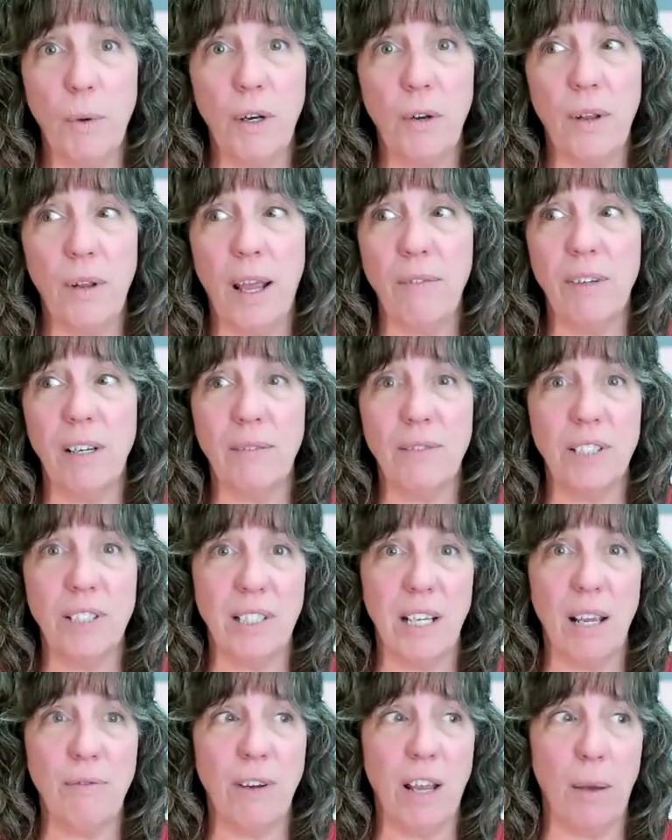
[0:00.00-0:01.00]
we don't have enough
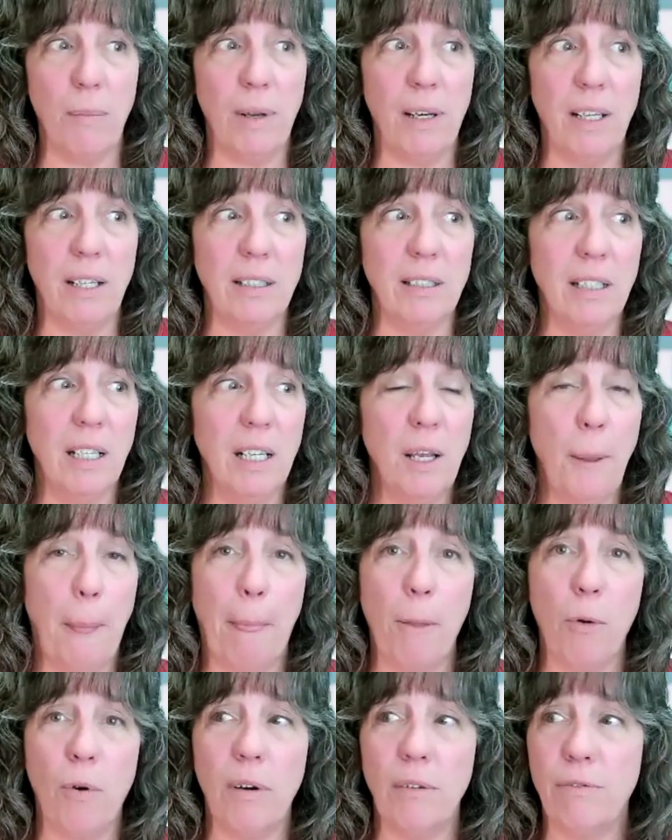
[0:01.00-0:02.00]
stuff coming in
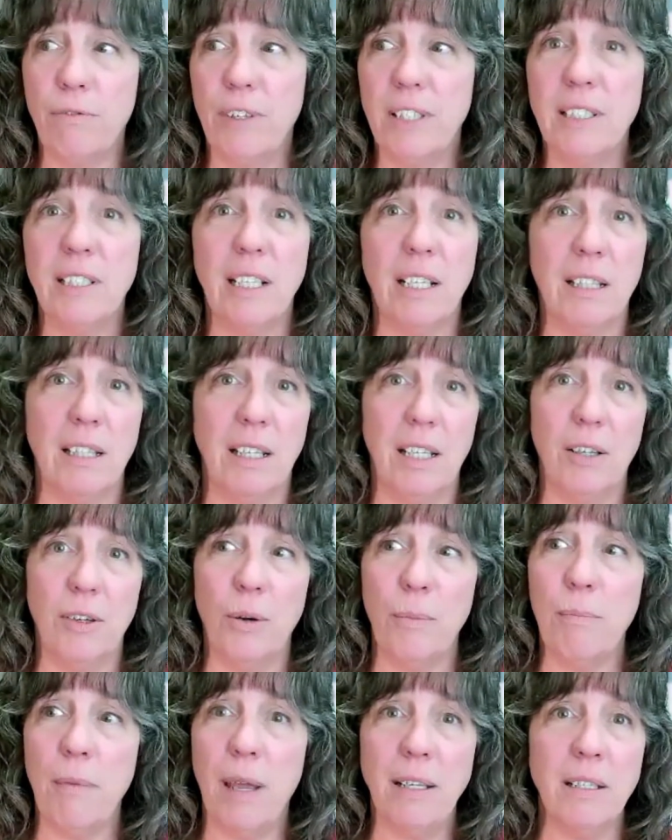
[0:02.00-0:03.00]
or physically
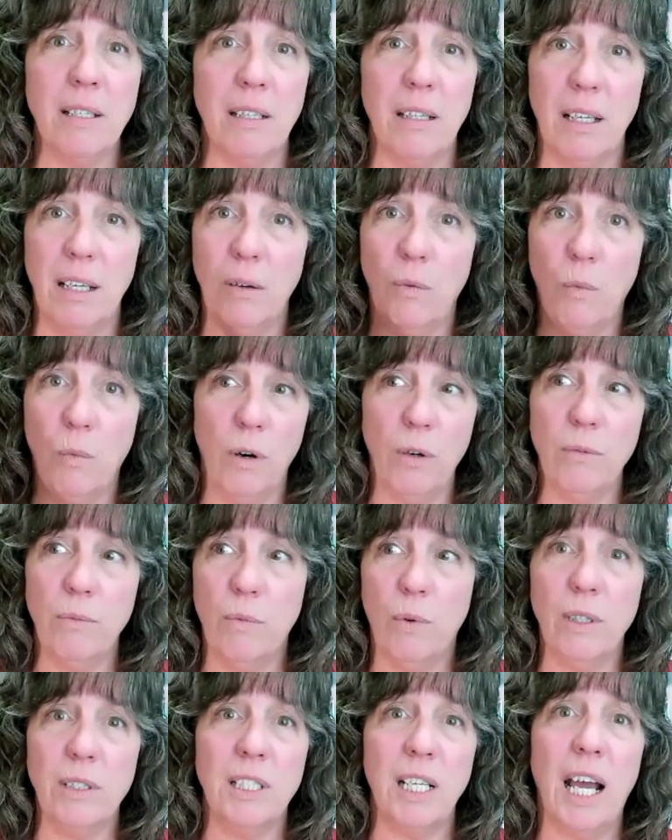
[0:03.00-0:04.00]
or mentally
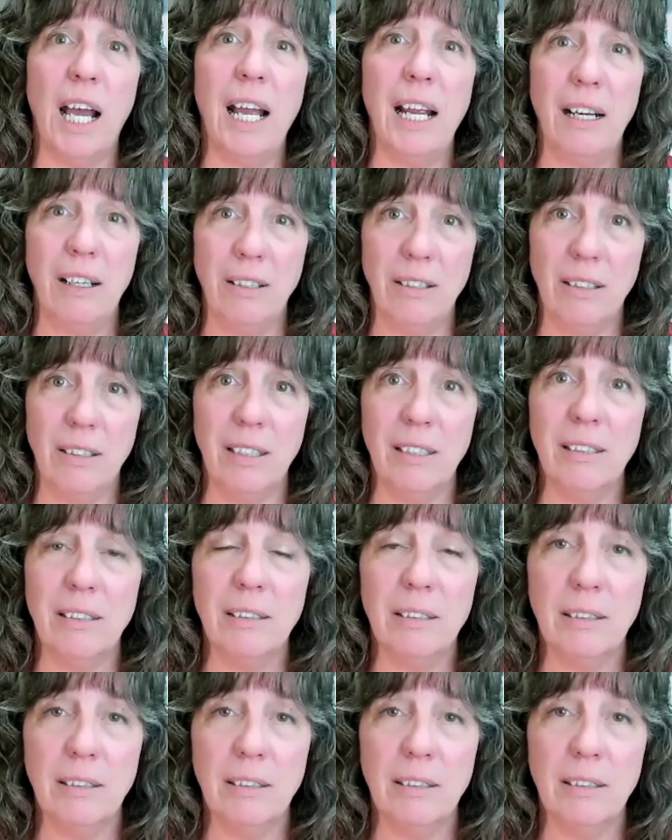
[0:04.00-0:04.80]
we're we're tired